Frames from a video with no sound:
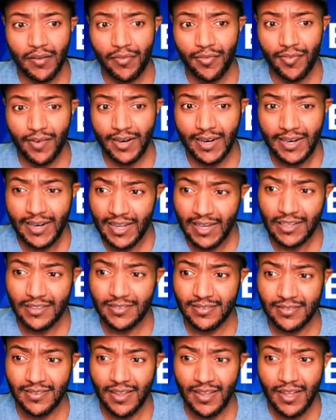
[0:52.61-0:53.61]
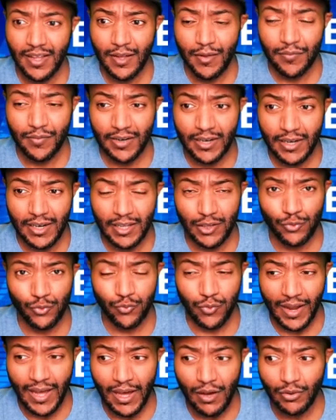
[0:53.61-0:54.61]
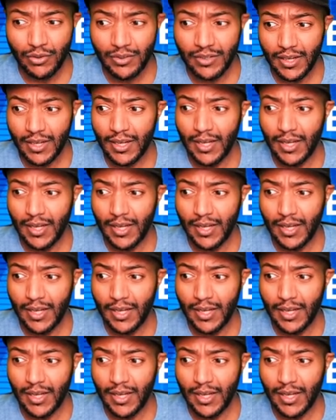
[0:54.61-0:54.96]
for the next round.